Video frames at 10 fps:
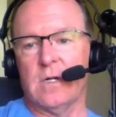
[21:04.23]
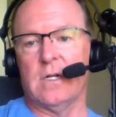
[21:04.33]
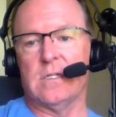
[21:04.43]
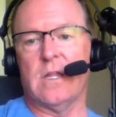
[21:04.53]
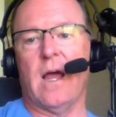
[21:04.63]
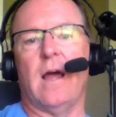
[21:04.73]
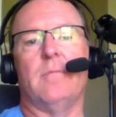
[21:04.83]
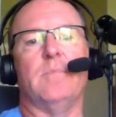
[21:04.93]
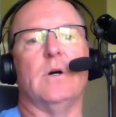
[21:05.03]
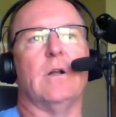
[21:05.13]
because of
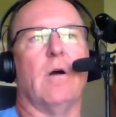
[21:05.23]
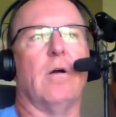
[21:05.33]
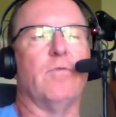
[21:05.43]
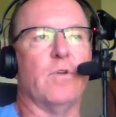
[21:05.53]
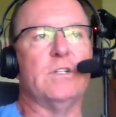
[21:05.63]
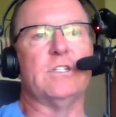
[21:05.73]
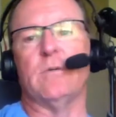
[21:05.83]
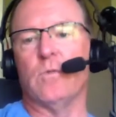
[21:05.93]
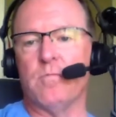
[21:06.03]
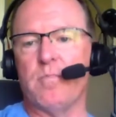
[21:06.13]
that, but our
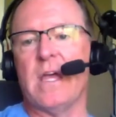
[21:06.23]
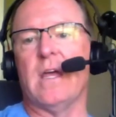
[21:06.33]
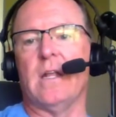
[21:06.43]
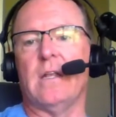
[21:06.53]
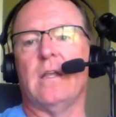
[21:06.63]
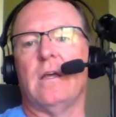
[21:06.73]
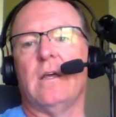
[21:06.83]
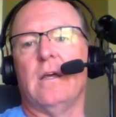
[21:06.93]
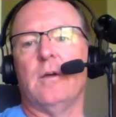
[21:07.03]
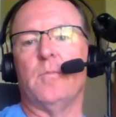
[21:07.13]
friendship with Ben
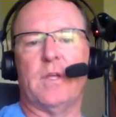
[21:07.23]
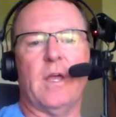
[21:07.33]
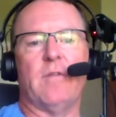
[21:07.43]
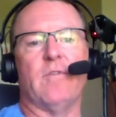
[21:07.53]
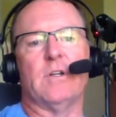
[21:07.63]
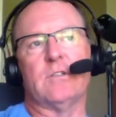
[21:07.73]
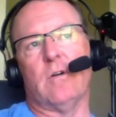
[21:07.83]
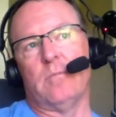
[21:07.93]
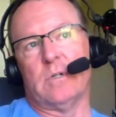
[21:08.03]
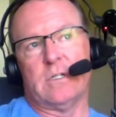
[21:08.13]
became very
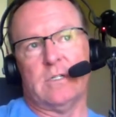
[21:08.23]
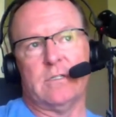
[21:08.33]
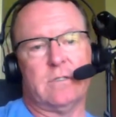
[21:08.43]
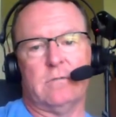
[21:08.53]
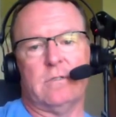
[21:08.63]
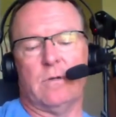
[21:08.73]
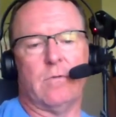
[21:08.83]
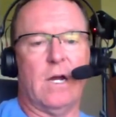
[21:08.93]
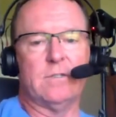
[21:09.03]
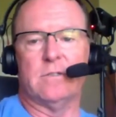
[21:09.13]
strong because,
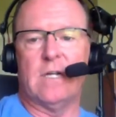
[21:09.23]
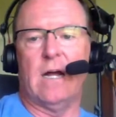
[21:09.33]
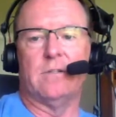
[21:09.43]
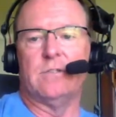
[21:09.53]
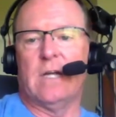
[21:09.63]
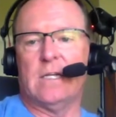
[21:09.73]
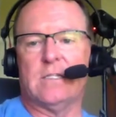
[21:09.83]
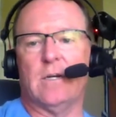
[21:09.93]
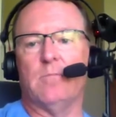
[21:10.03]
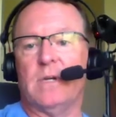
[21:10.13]
Roger in college, you
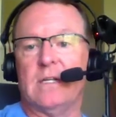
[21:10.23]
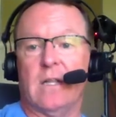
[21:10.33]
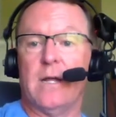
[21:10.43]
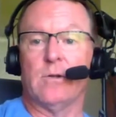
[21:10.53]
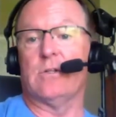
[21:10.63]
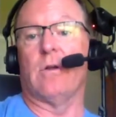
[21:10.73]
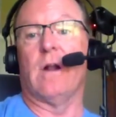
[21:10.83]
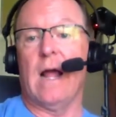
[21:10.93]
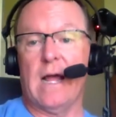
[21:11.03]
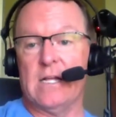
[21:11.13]
guys know, Ben later
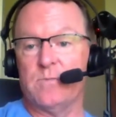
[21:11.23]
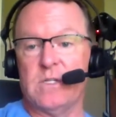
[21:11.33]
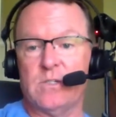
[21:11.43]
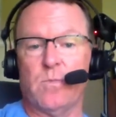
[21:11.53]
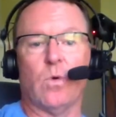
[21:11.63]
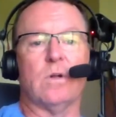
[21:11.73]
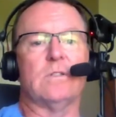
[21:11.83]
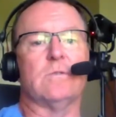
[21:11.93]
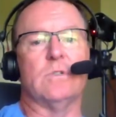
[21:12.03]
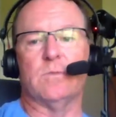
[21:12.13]
started ISP
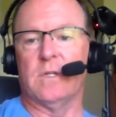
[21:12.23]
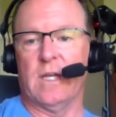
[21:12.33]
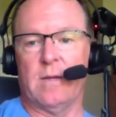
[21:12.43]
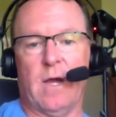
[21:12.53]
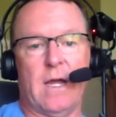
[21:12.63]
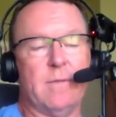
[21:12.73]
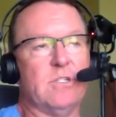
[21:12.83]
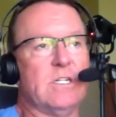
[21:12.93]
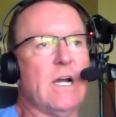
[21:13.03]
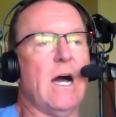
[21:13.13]
Sports, which became
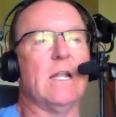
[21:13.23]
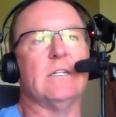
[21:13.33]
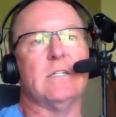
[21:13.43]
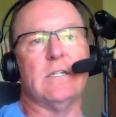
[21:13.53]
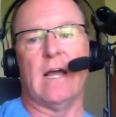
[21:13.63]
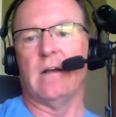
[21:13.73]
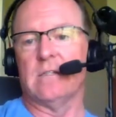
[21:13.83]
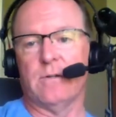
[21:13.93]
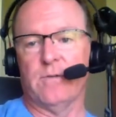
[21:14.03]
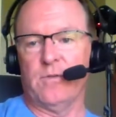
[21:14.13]
IMG College, and now
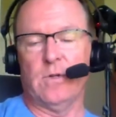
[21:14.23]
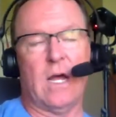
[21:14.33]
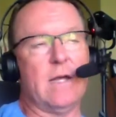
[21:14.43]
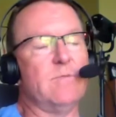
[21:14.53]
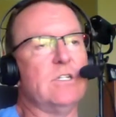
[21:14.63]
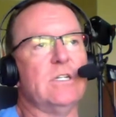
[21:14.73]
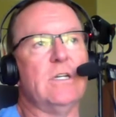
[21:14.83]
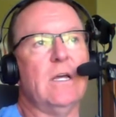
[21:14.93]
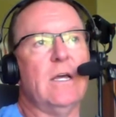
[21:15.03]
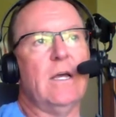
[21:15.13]
is Learfield
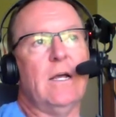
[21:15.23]
IMG.